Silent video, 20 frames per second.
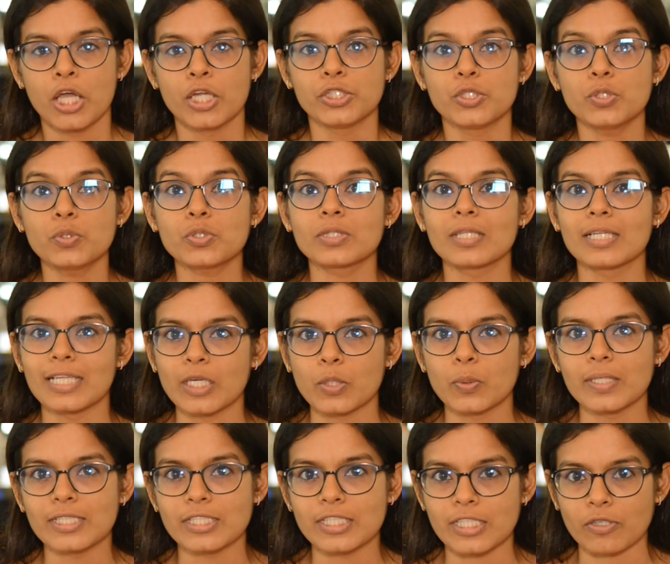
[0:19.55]
due to the
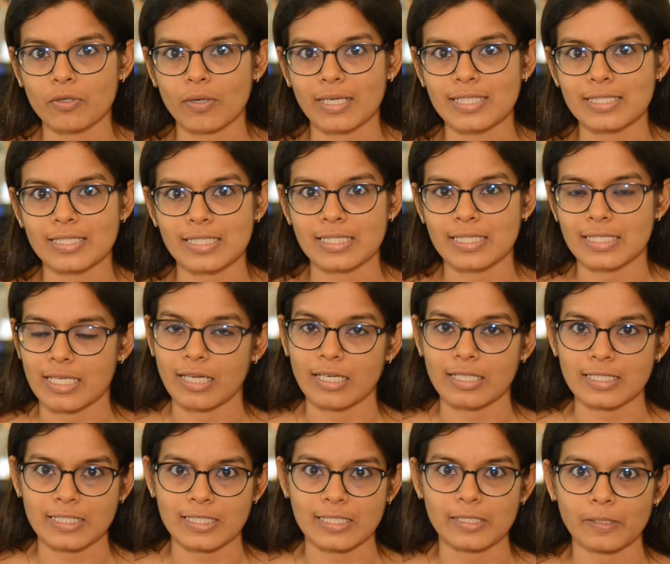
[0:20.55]
liquidity crisis
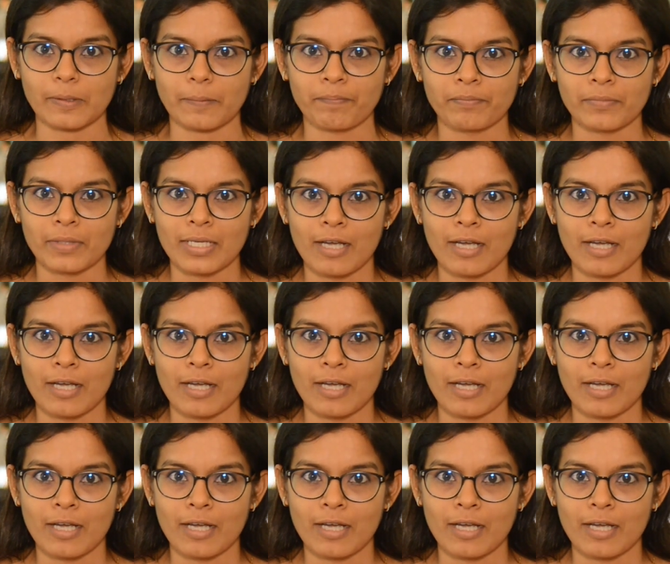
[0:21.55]
last year.